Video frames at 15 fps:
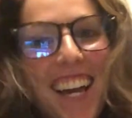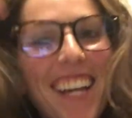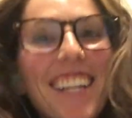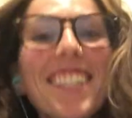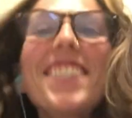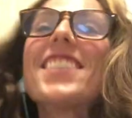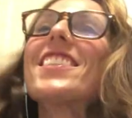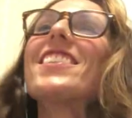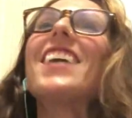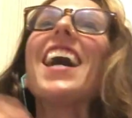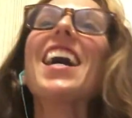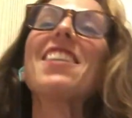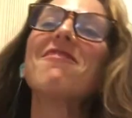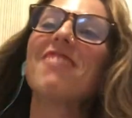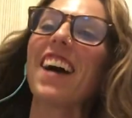So I
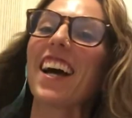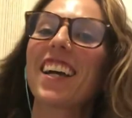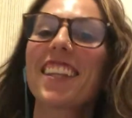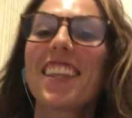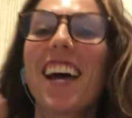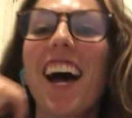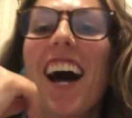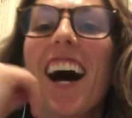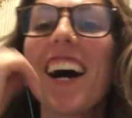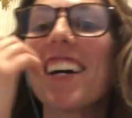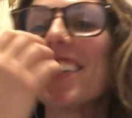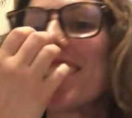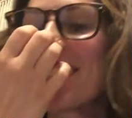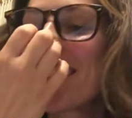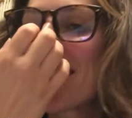am back at the
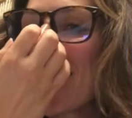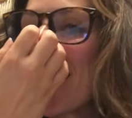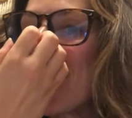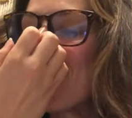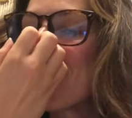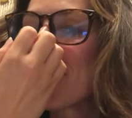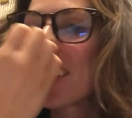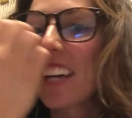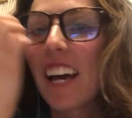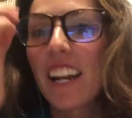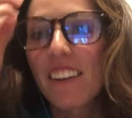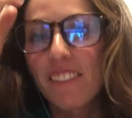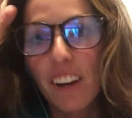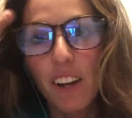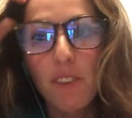house and I'm just kind
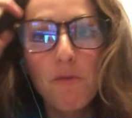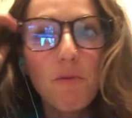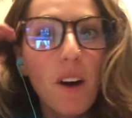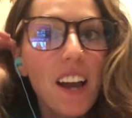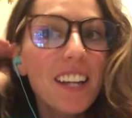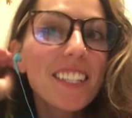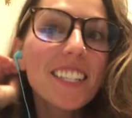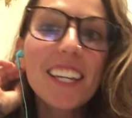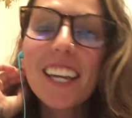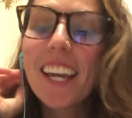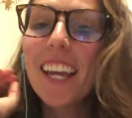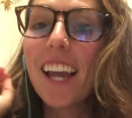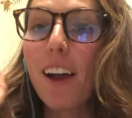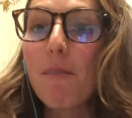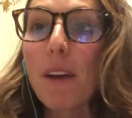of unwinding.
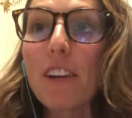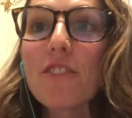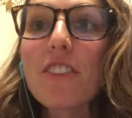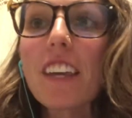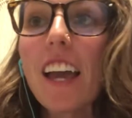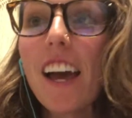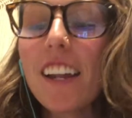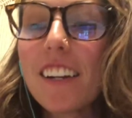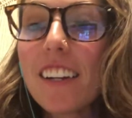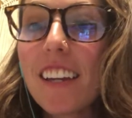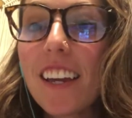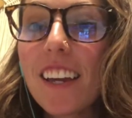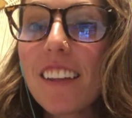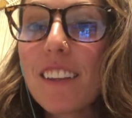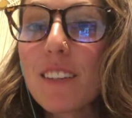I'm actually
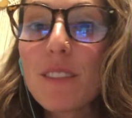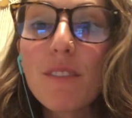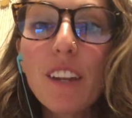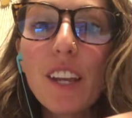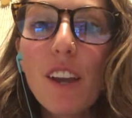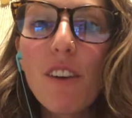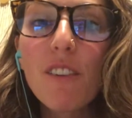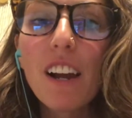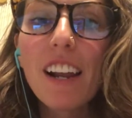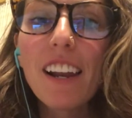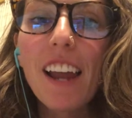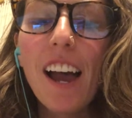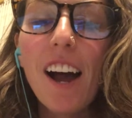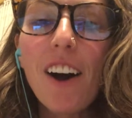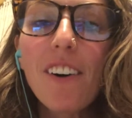editing this video right
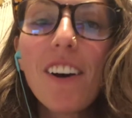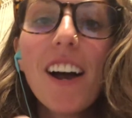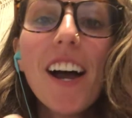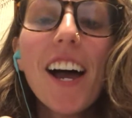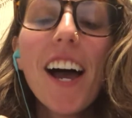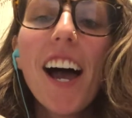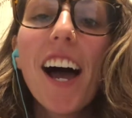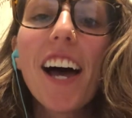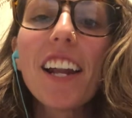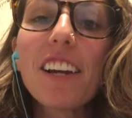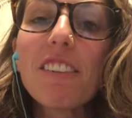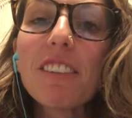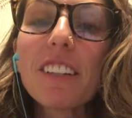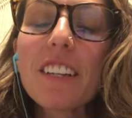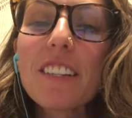now and I
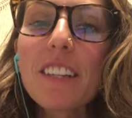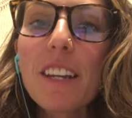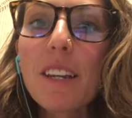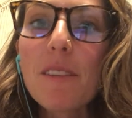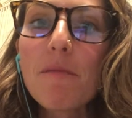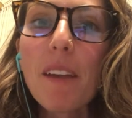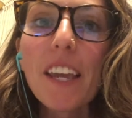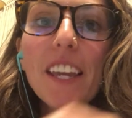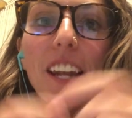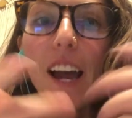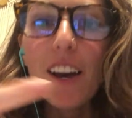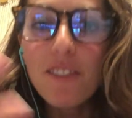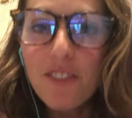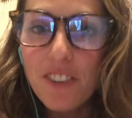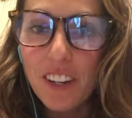realized I didn't make an
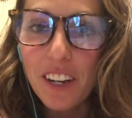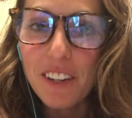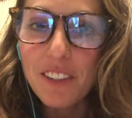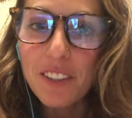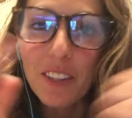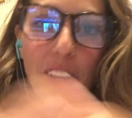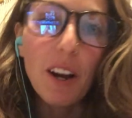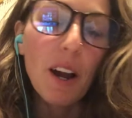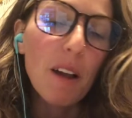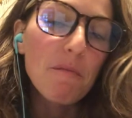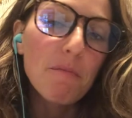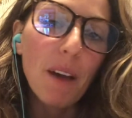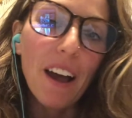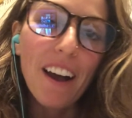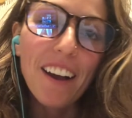outro. So I'm
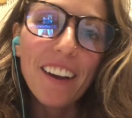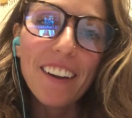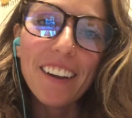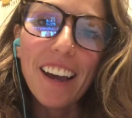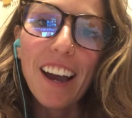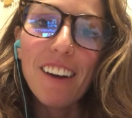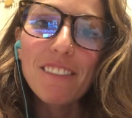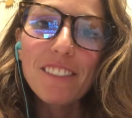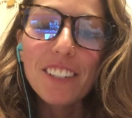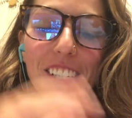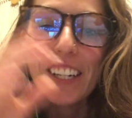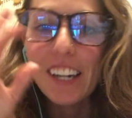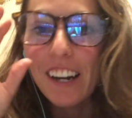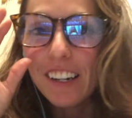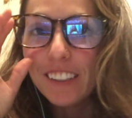back after
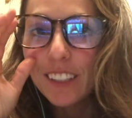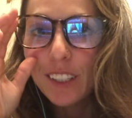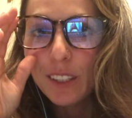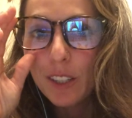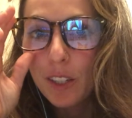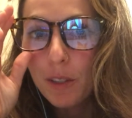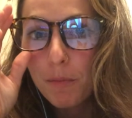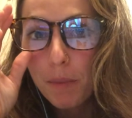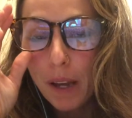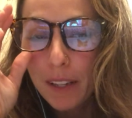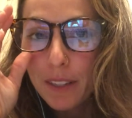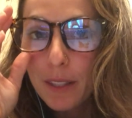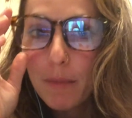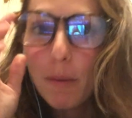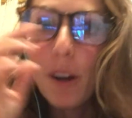our little
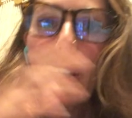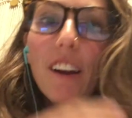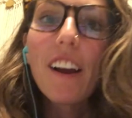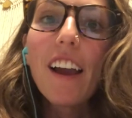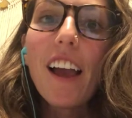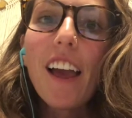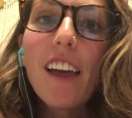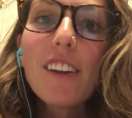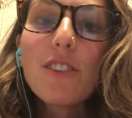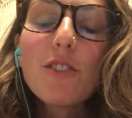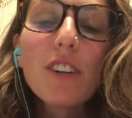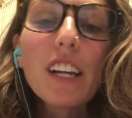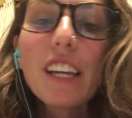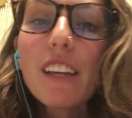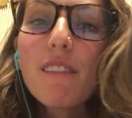PetSmart and
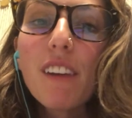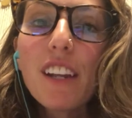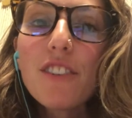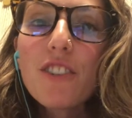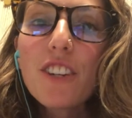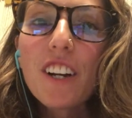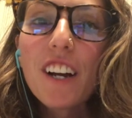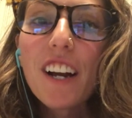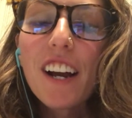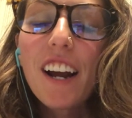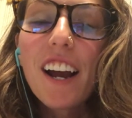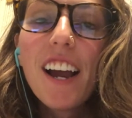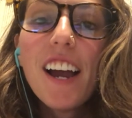drink adventure.